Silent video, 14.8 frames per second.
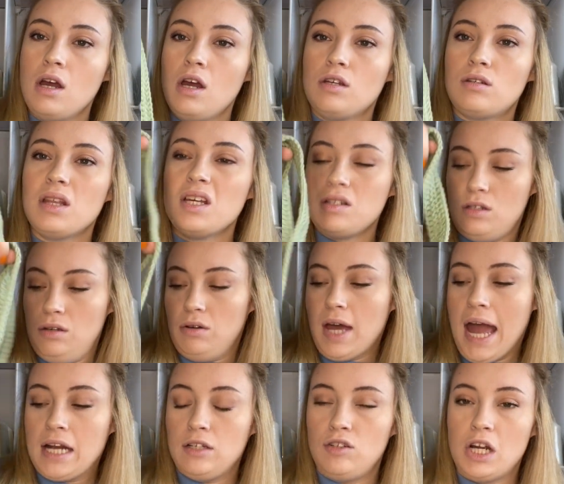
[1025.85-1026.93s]
So these do
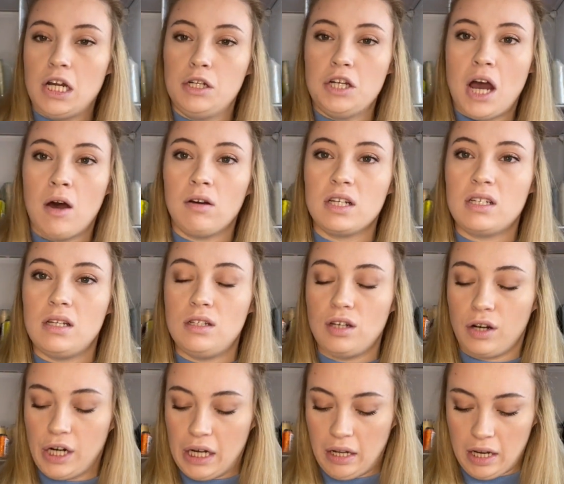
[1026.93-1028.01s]
kind of stretch out because it's
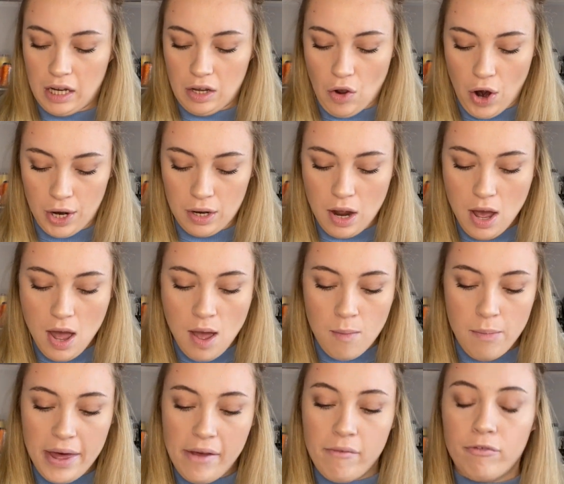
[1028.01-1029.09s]
acrylic yarn,
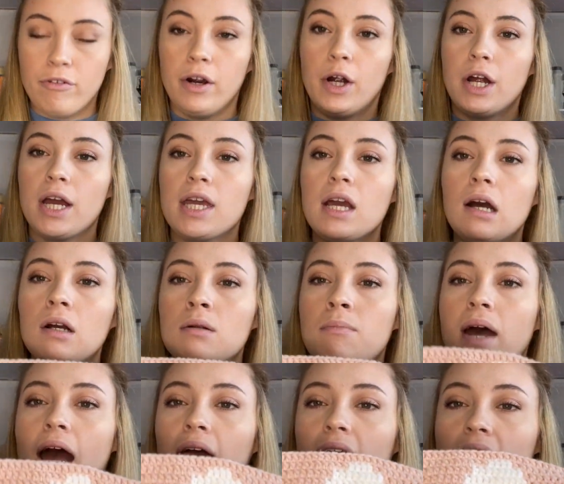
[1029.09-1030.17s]
but for a yarn
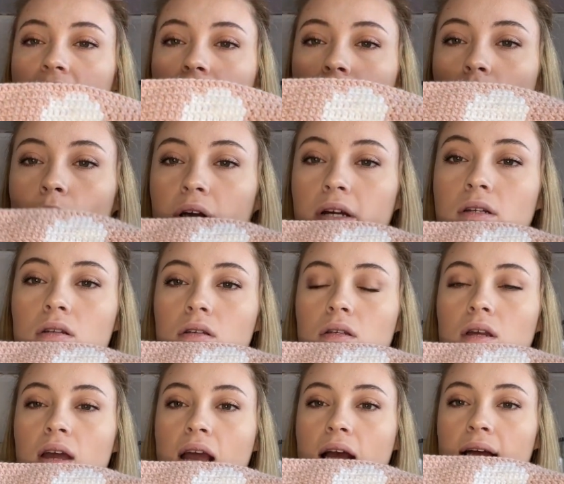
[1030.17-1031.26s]
bag it works,
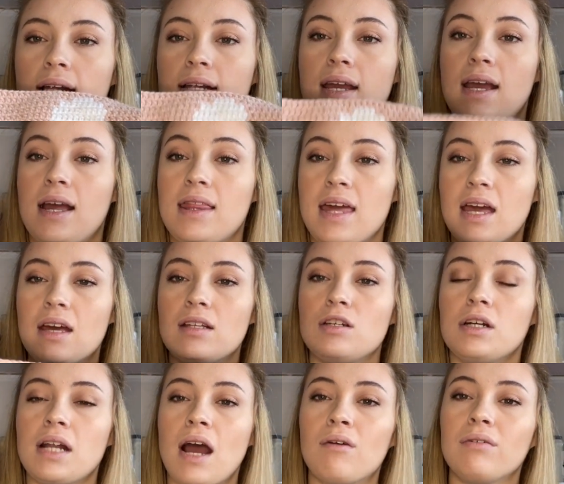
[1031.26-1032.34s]
and I think it
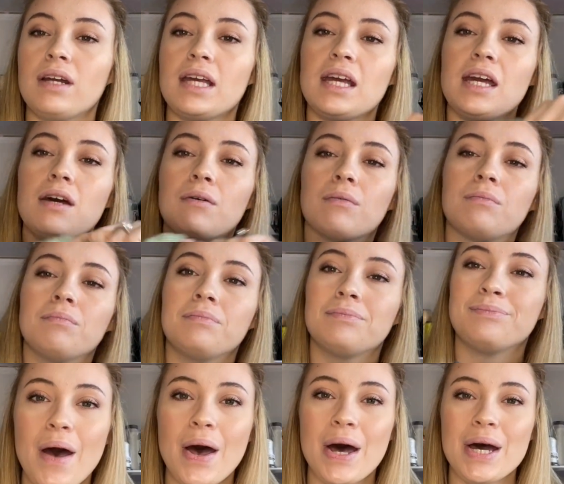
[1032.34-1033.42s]
turned out really cute.
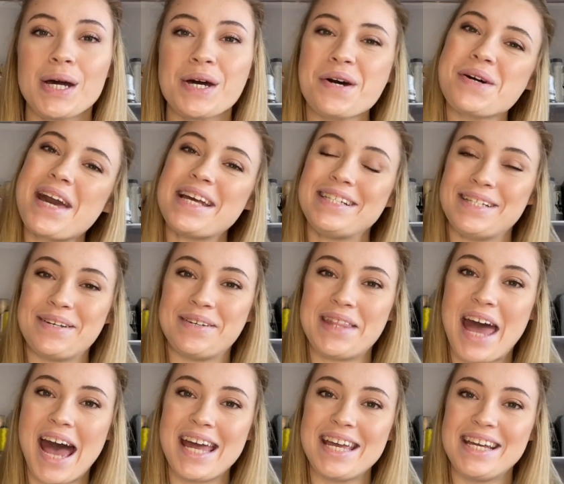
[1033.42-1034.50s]
Okay, so
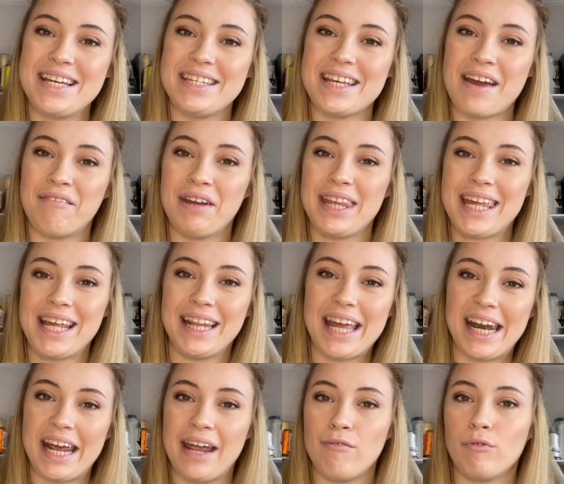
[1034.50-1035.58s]
that is everything
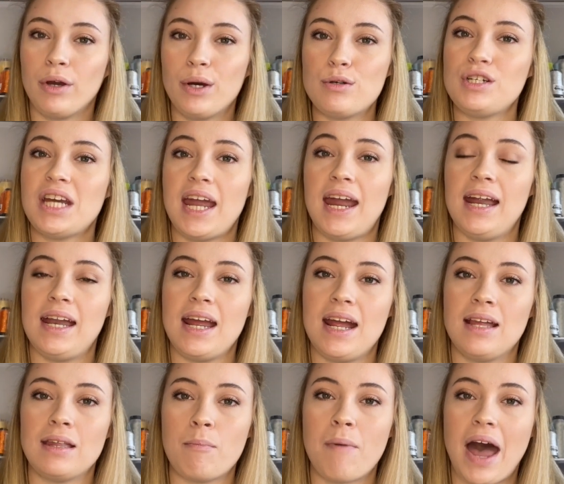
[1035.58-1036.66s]
that I've crocheted
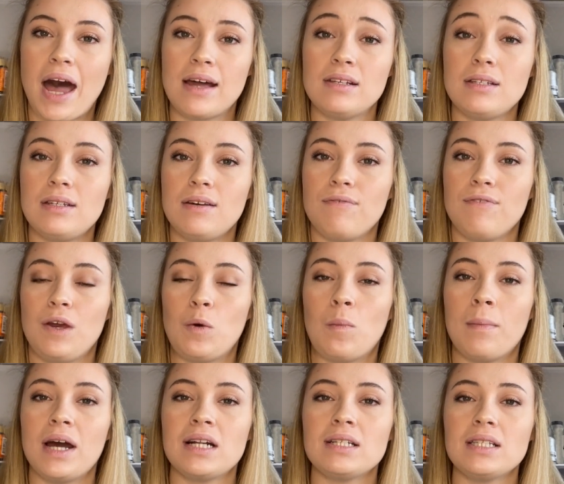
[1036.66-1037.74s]
in the past few
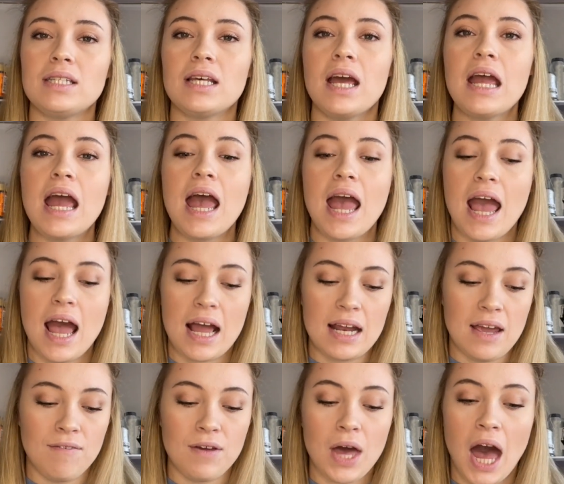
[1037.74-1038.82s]
months, and
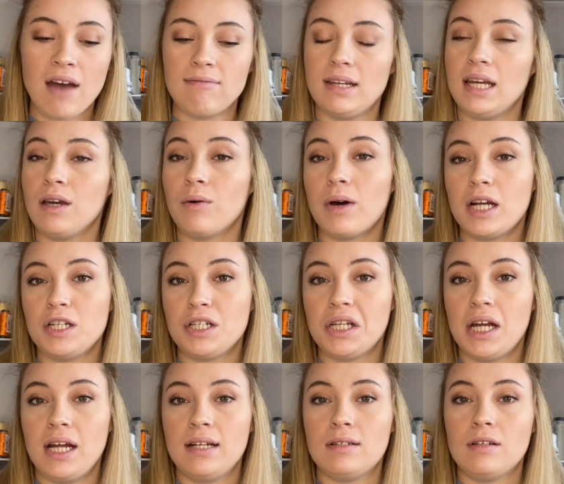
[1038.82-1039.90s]
if you have any
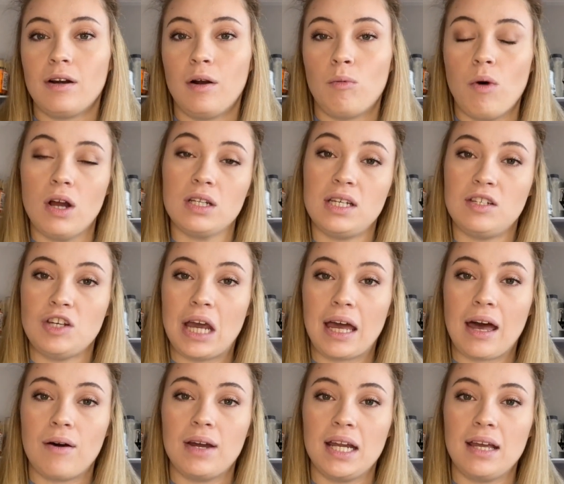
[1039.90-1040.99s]
questions or want to check
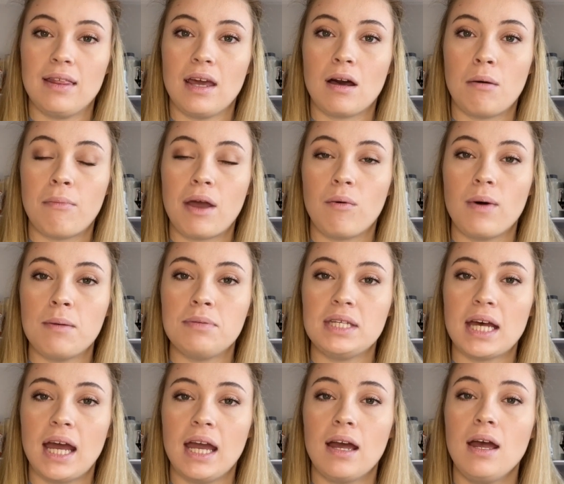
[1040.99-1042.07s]
out anything on my
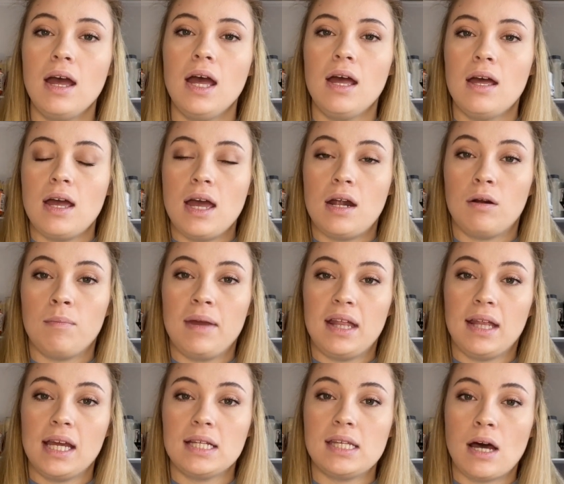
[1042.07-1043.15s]
website, it'll be
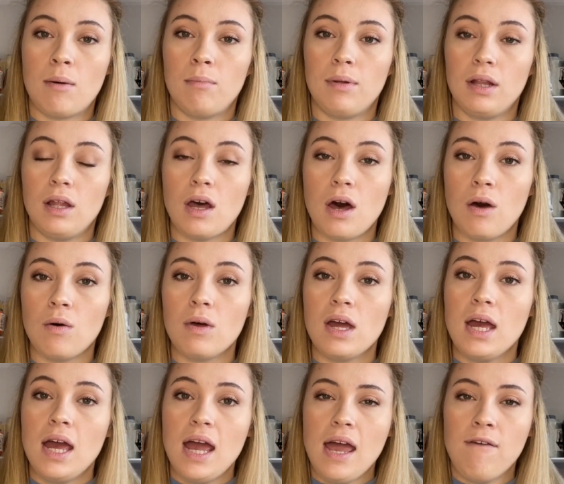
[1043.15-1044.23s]
linked down below.
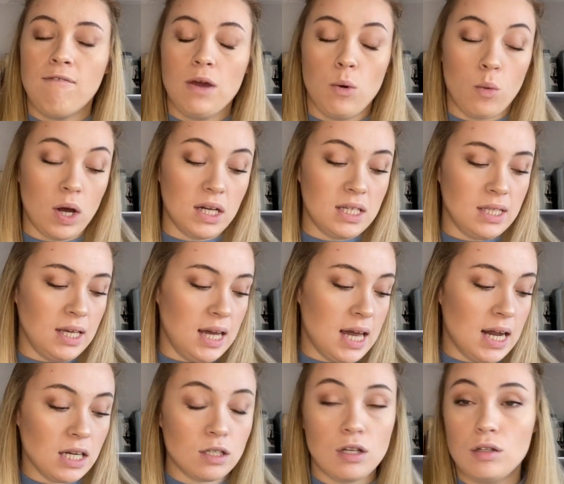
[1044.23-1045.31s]
If you want to see
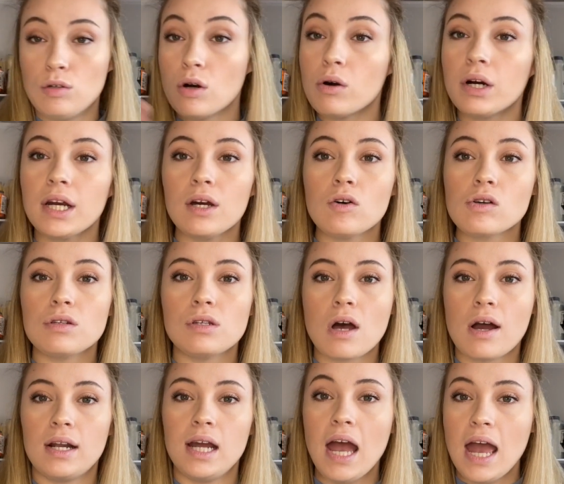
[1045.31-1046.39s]
any tutorials
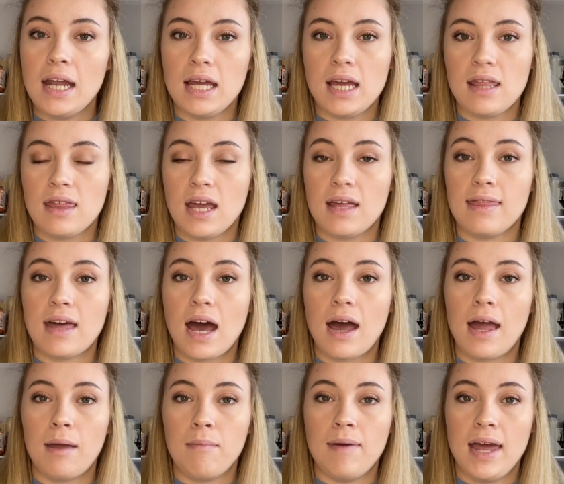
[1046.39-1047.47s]
on anything that
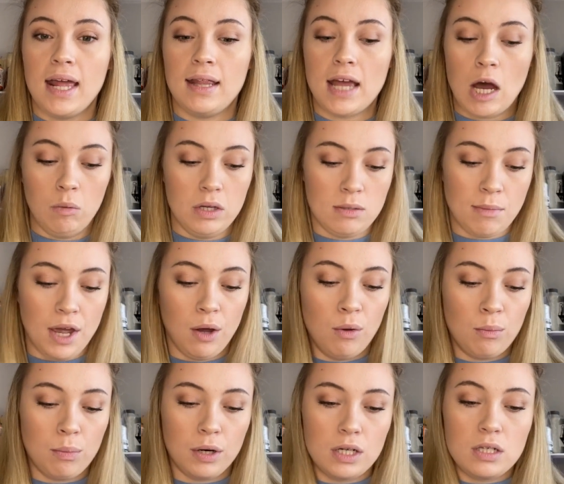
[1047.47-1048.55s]
I made that was my
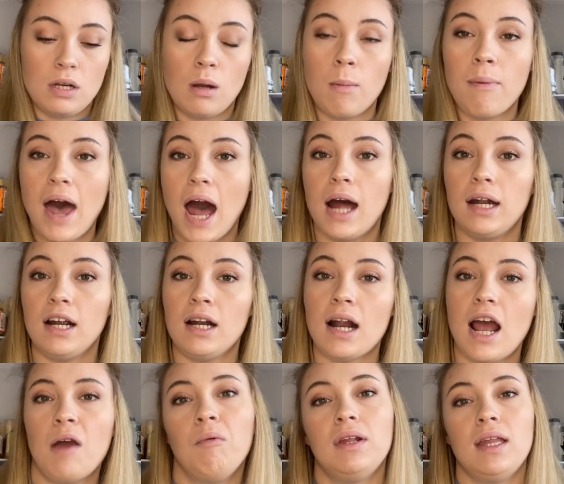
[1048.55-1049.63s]
own personal pattern,
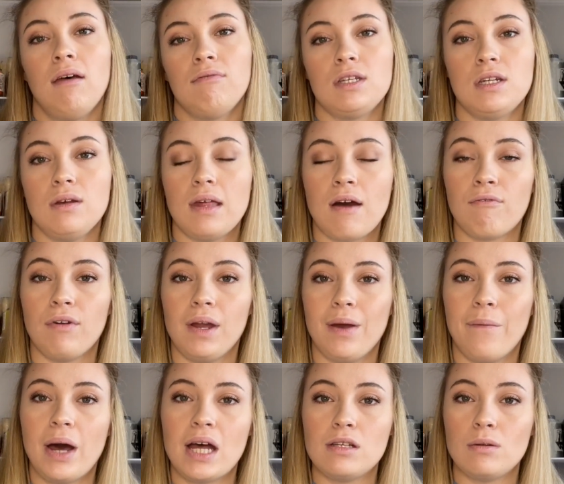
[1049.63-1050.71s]
I would love to do that for
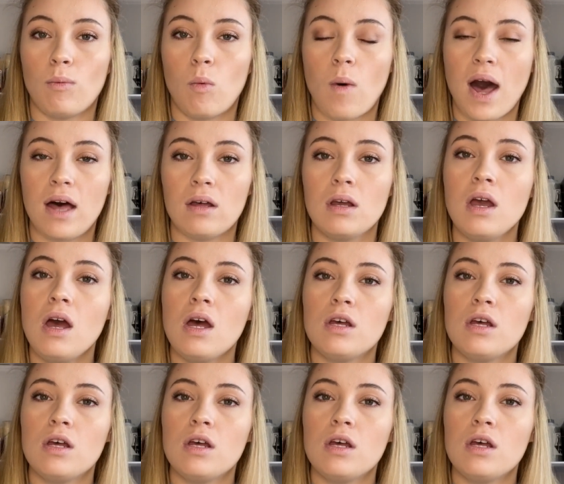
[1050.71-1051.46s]
you as well.